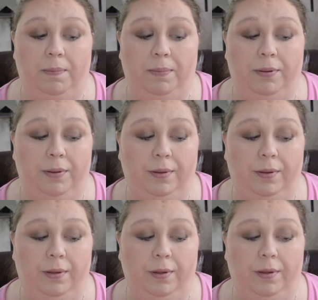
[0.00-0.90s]

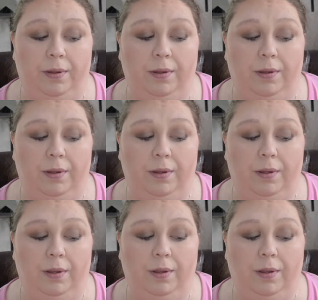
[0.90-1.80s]
(silence)